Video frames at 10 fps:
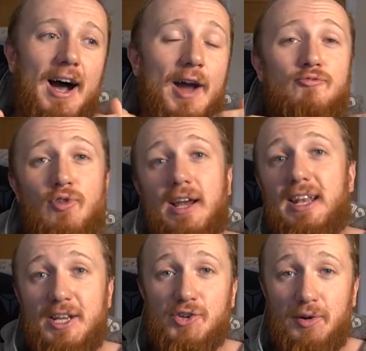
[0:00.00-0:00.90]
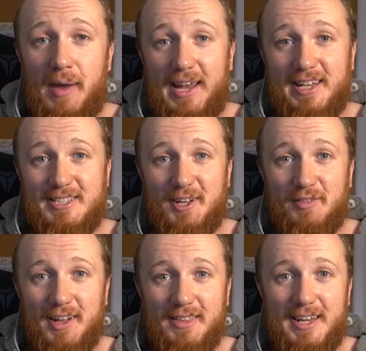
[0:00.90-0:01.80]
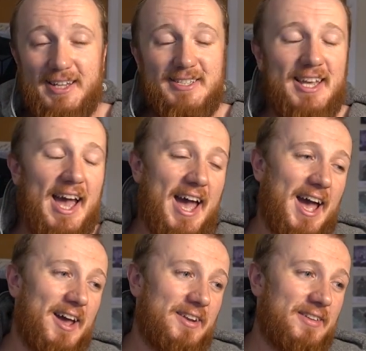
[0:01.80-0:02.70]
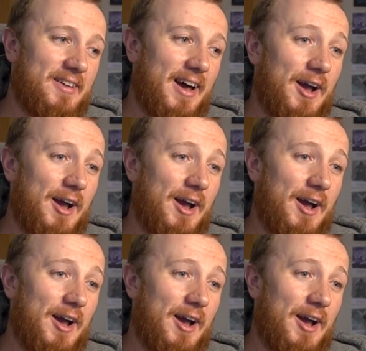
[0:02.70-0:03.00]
I really enjoy making stuff like this and